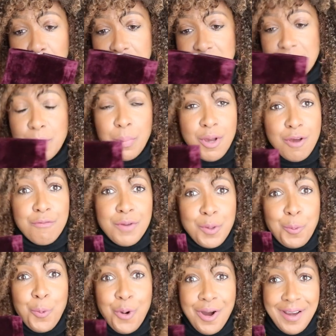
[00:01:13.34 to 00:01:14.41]
it's the
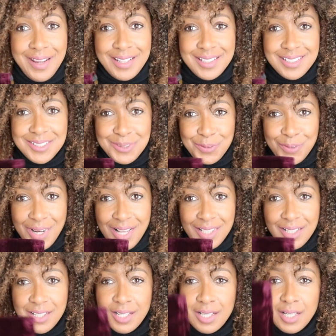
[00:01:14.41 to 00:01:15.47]
perfect wine sort of
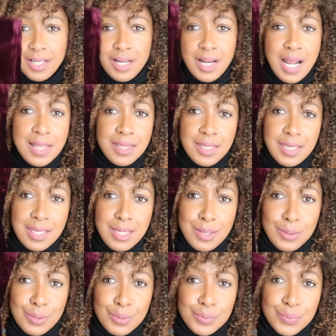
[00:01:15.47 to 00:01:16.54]
color, and the
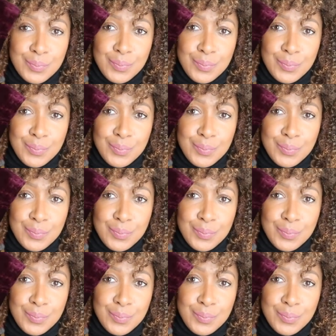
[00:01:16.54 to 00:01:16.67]
heel.